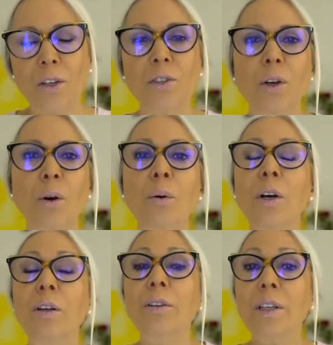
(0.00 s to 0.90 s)
So
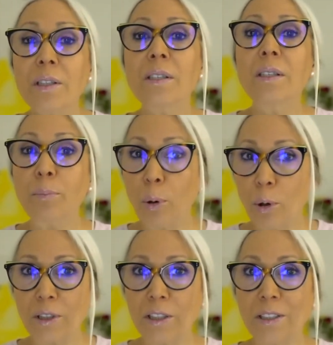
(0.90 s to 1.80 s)
this is
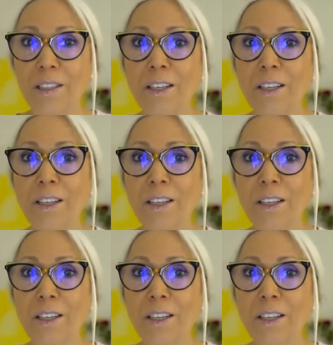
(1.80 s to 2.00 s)
important.